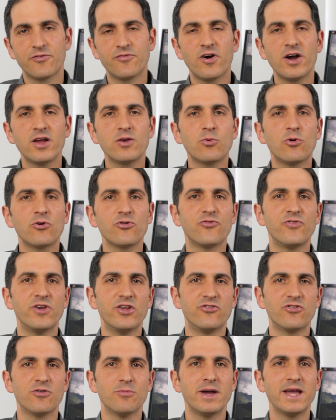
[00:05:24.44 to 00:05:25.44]
The Find Watch
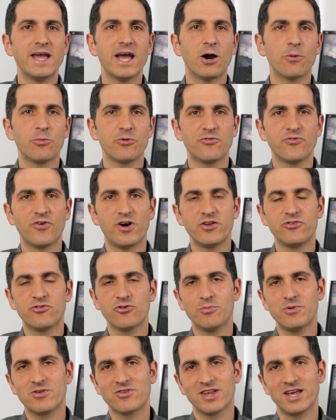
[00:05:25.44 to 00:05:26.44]
feature may help you find
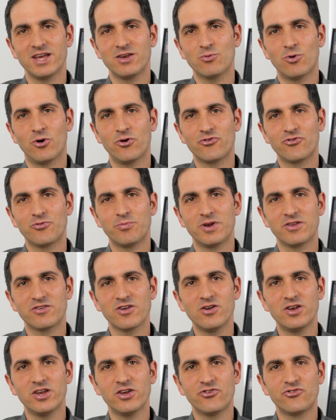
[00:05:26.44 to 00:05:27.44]
your mislaid watch, but
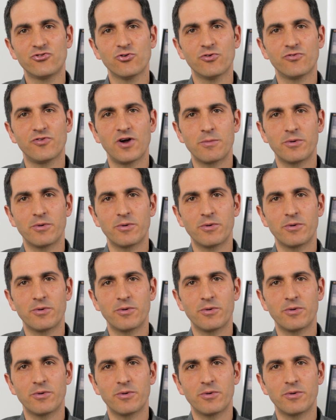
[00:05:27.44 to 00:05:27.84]
it's only a short